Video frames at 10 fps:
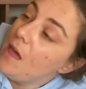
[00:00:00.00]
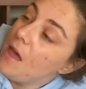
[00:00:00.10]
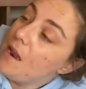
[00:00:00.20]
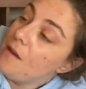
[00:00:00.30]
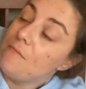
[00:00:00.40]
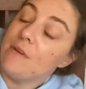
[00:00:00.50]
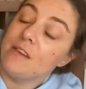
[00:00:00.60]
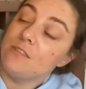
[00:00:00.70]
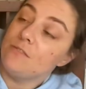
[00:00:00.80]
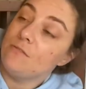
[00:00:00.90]
And I'm
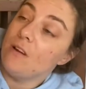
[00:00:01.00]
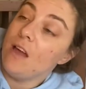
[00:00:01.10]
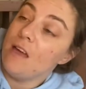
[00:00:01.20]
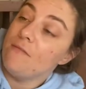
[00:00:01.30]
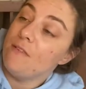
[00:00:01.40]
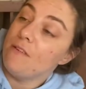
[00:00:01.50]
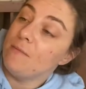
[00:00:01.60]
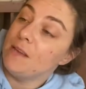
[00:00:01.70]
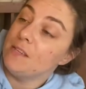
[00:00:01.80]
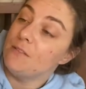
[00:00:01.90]
extra I am very
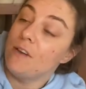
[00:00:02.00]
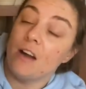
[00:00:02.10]
pleased with it. I